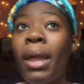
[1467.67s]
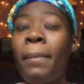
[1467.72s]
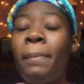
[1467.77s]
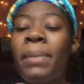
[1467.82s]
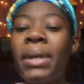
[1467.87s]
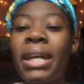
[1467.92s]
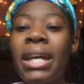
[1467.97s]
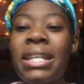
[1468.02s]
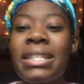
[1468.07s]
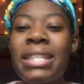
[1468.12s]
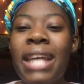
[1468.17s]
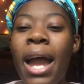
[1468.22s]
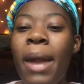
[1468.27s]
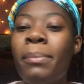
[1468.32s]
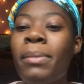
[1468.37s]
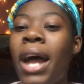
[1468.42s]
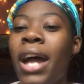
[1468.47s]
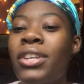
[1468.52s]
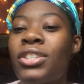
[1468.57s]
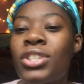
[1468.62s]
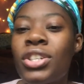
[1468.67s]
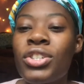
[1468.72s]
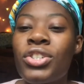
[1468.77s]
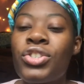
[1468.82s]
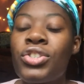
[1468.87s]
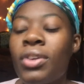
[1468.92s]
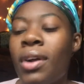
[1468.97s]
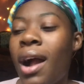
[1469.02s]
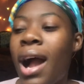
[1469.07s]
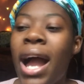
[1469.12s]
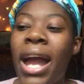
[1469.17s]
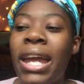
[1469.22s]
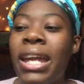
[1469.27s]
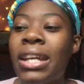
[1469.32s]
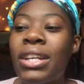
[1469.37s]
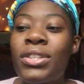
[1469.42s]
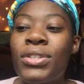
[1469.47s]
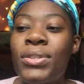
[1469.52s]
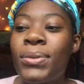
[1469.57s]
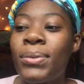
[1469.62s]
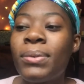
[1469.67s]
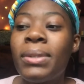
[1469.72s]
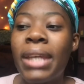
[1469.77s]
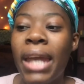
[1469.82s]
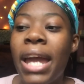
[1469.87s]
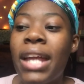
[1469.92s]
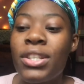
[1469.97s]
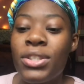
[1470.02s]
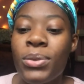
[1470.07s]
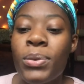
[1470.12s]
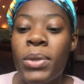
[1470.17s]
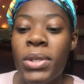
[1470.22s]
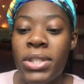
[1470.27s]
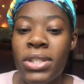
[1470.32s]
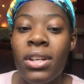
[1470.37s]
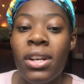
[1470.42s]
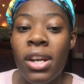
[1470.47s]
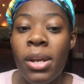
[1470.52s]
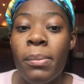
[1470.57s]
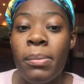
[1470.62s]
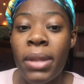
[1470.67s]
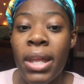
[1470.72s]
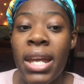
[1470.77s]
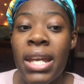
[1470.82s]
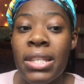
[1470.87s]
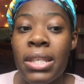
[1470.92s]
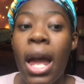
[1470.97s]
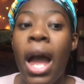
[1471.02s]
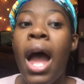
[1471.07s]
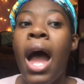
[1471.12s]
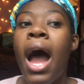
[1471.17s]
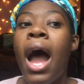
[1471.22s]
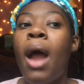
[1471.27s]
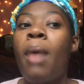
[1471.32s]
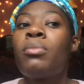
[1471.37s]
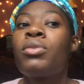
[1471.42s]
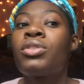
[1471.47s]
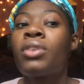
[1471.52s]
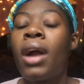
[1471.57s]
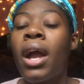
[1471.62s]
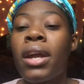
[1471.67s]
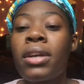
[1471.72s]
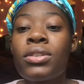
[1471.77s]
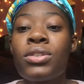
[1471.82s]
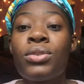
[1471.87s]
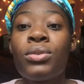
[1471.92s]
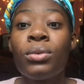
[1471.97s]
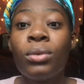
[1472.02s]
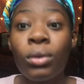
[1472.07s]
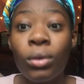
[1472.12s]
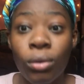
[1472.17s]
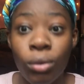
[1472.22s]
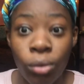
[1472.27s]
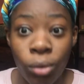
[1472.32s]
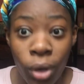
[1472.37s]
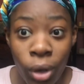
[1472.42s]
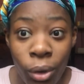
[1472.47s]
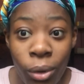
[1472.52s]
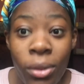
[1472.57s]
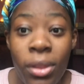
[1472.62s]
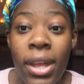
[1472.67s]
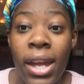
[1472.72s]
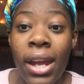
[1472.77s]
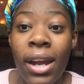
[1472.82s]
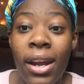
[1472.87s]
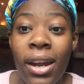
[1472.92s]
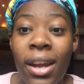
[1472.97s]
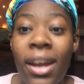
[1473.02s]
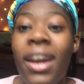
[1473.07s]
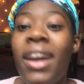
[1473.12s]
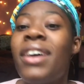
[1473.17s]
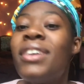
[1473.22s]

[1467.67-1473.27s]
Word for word: because I'm not just trying to get to a certain place, I'm trying to grow there.